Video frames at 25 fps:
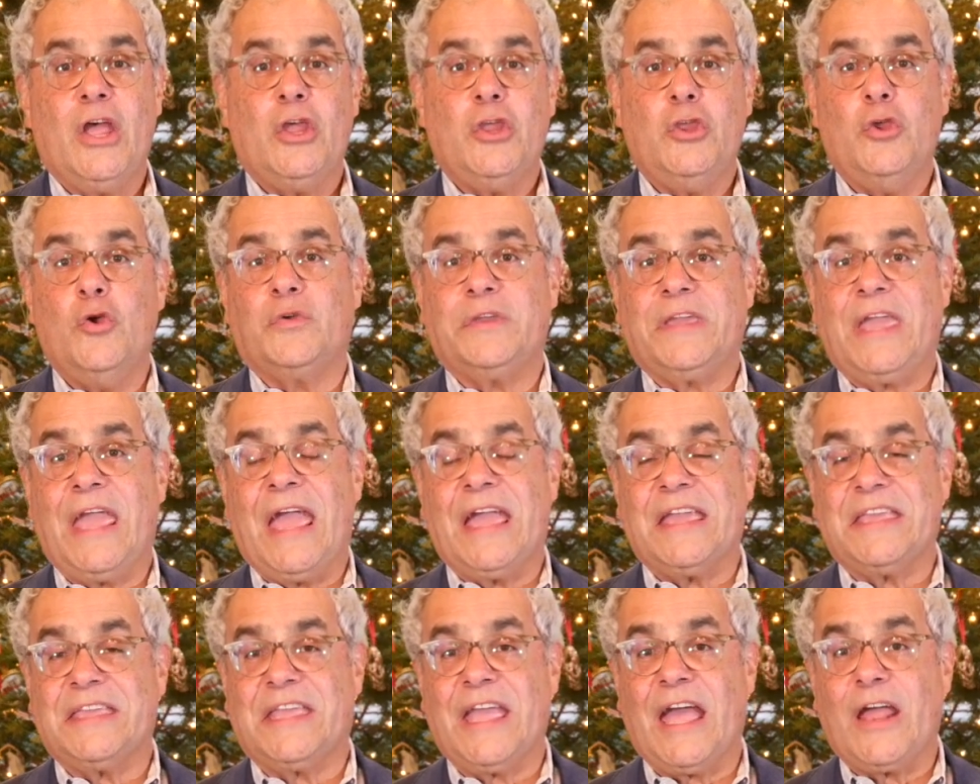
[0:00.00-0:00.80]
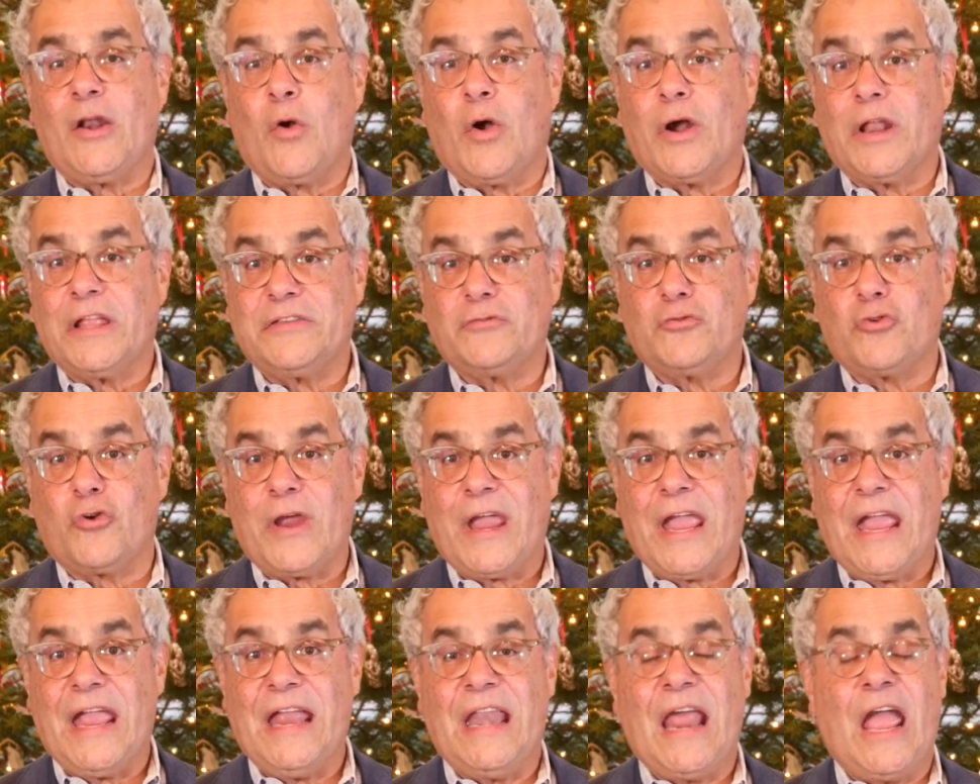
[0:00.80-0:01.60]
You can't get on a
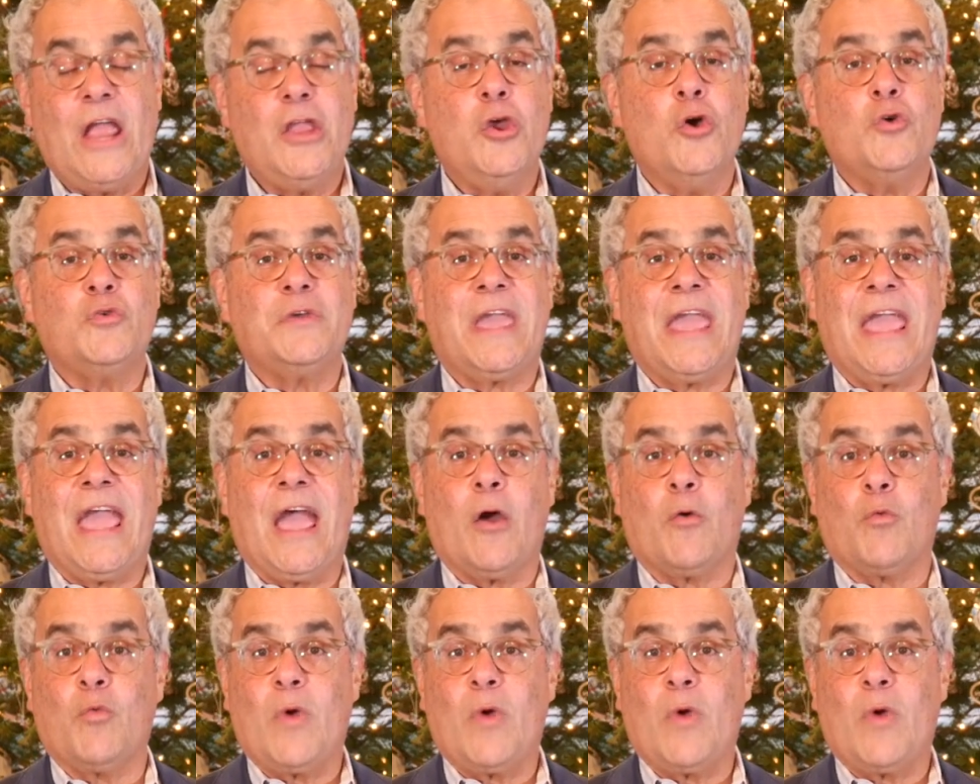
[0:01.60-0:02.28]
train. You can't